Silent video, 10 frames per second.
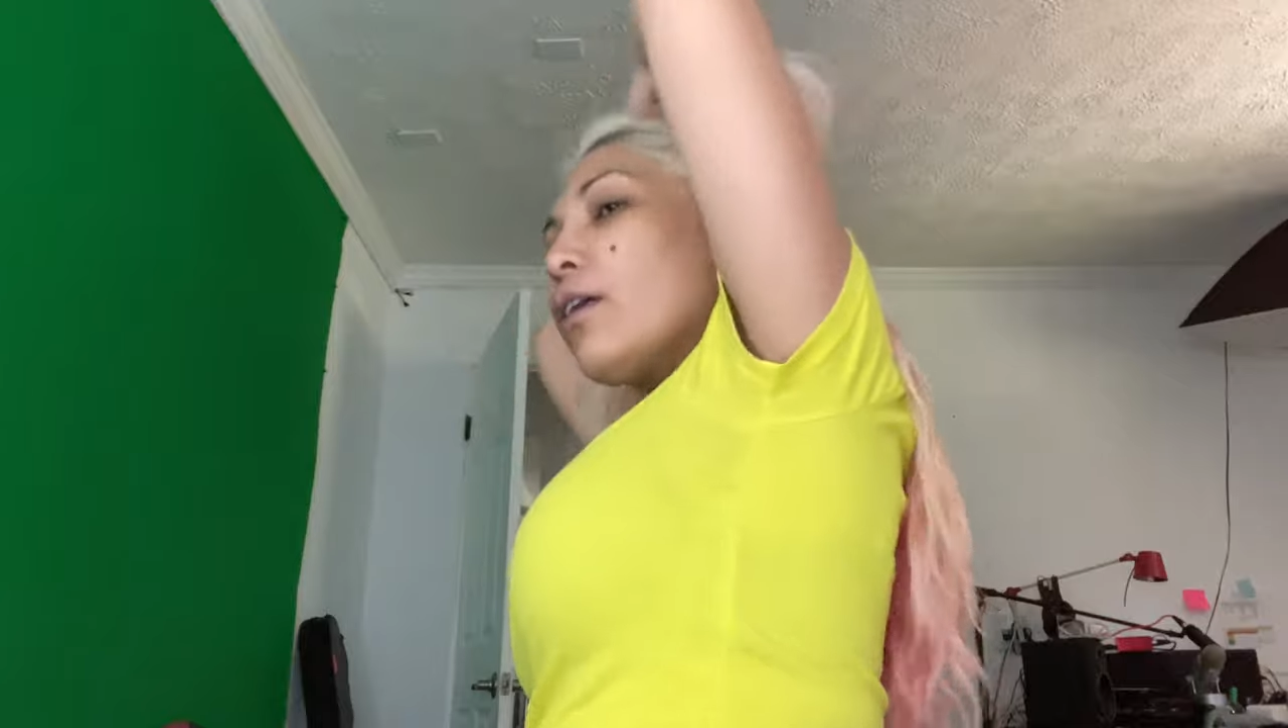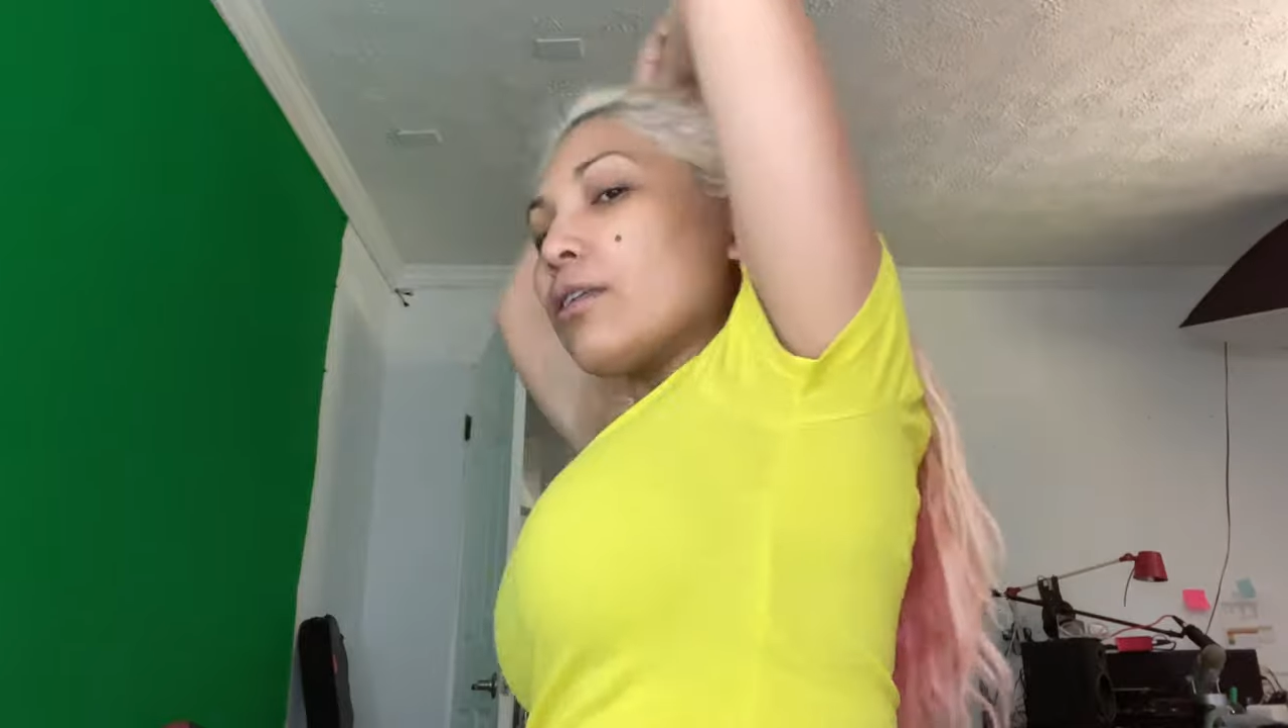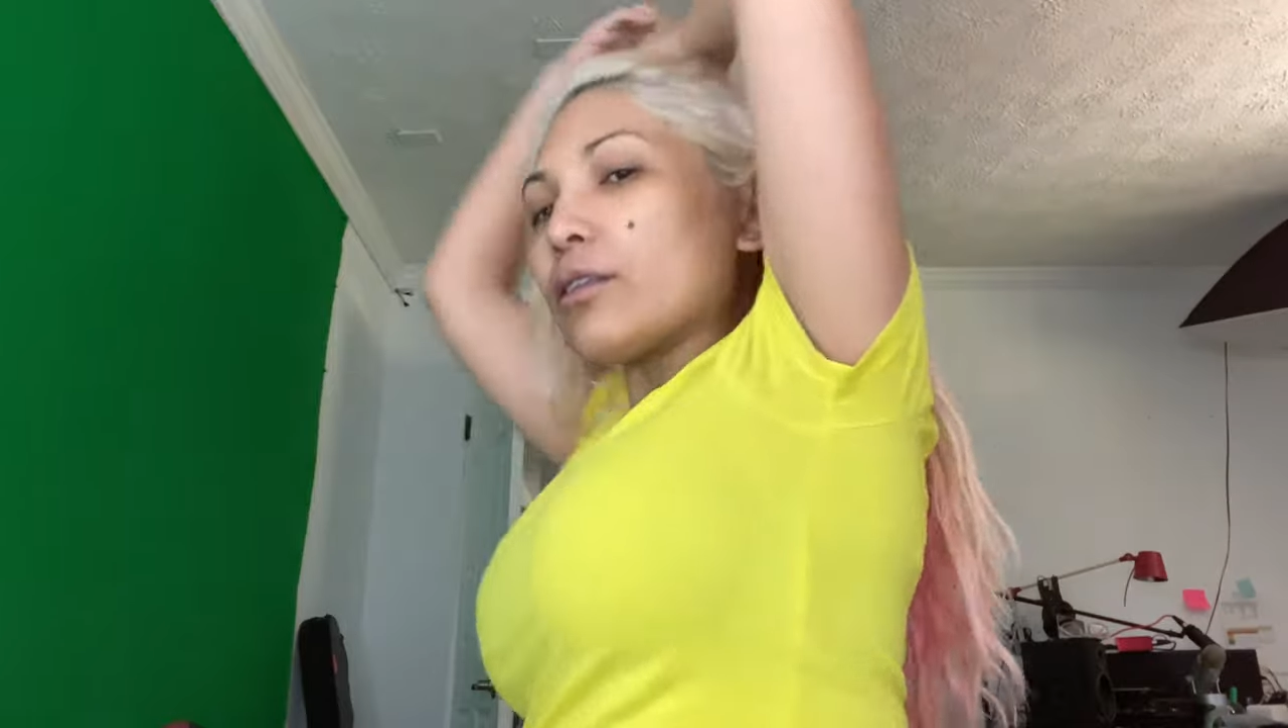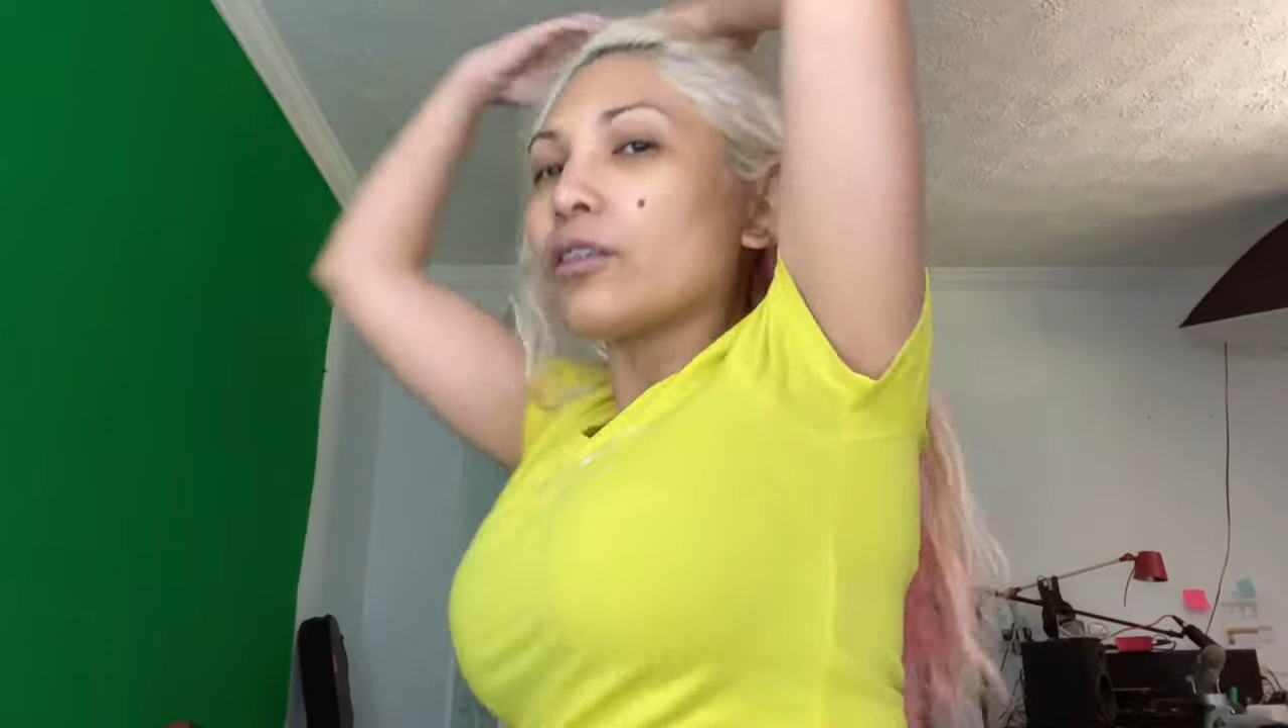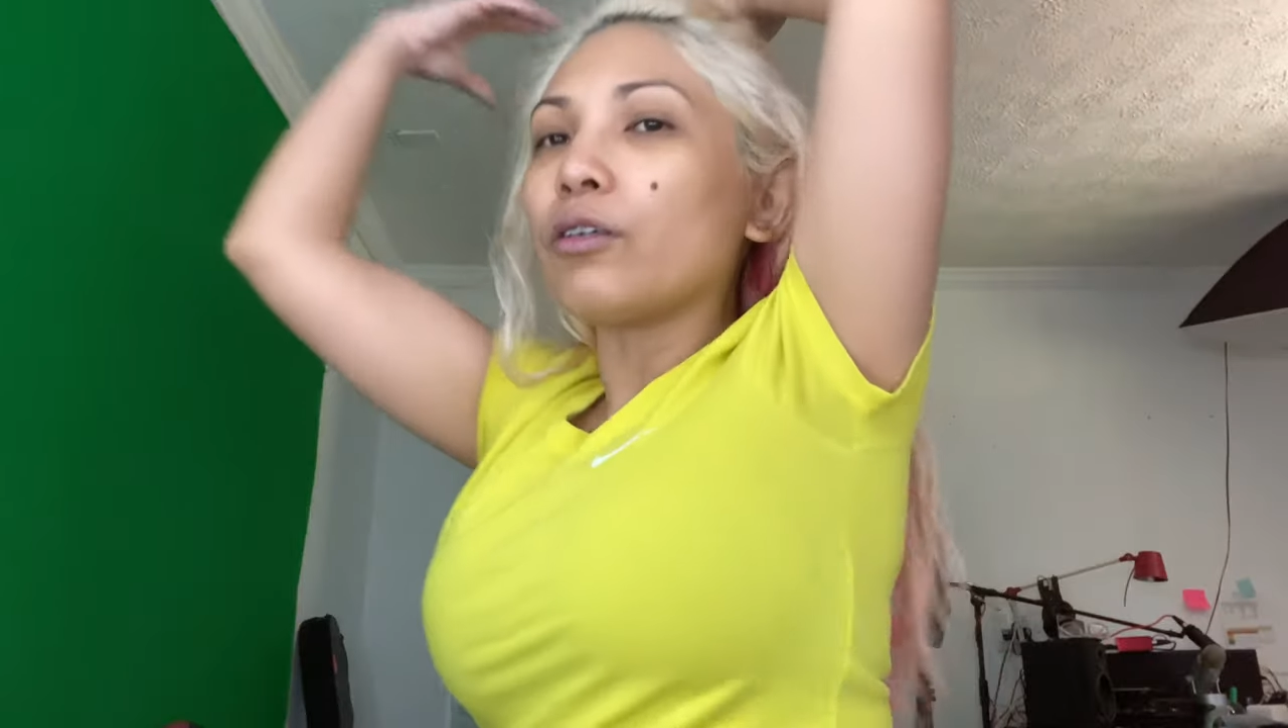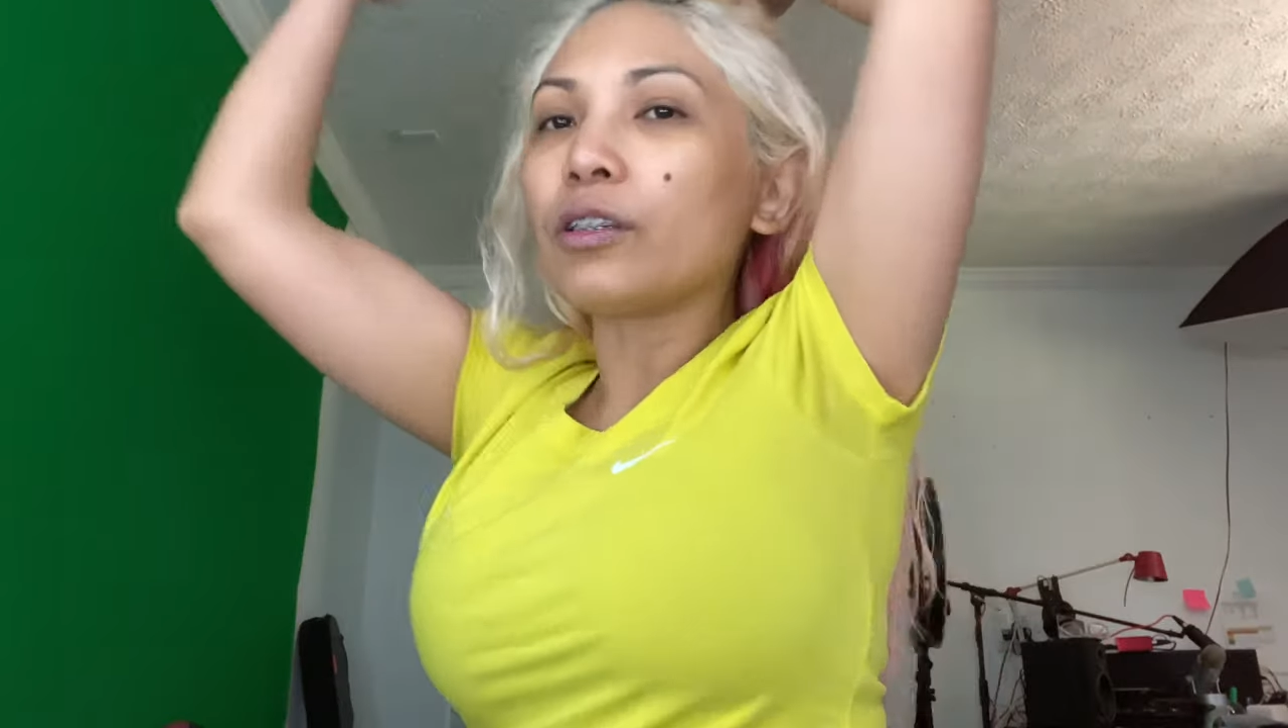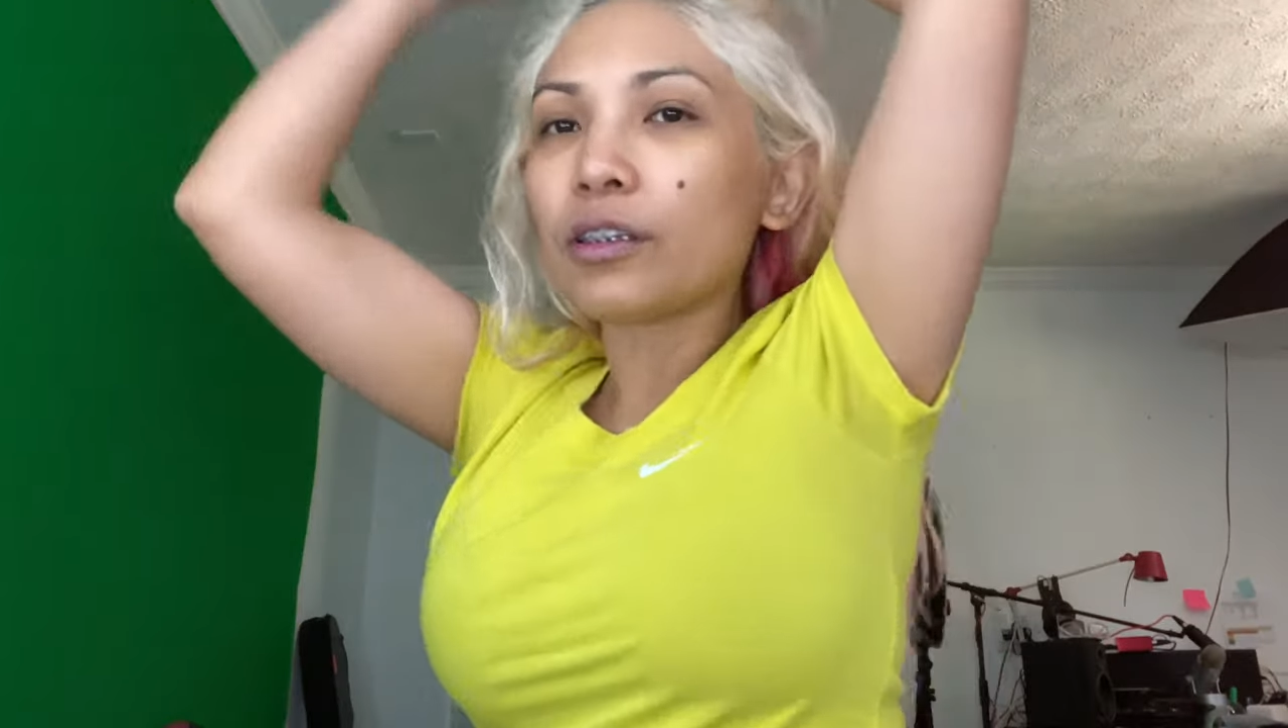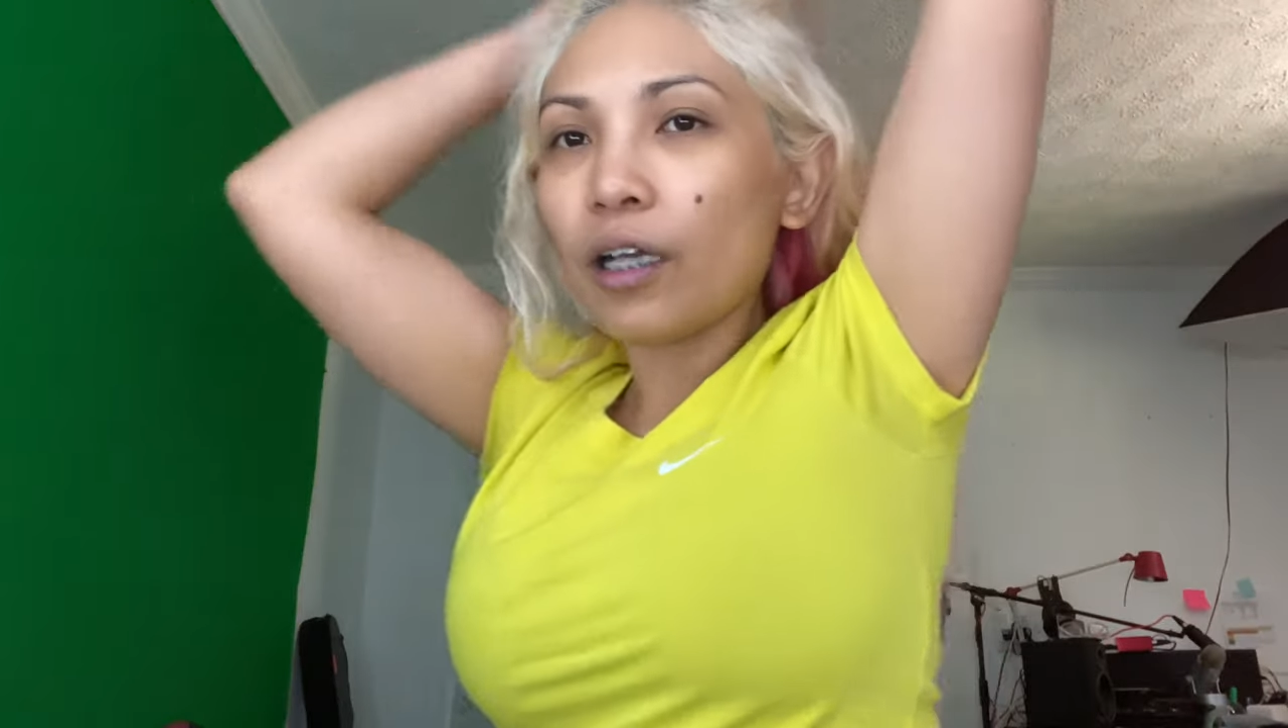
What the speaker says: so it's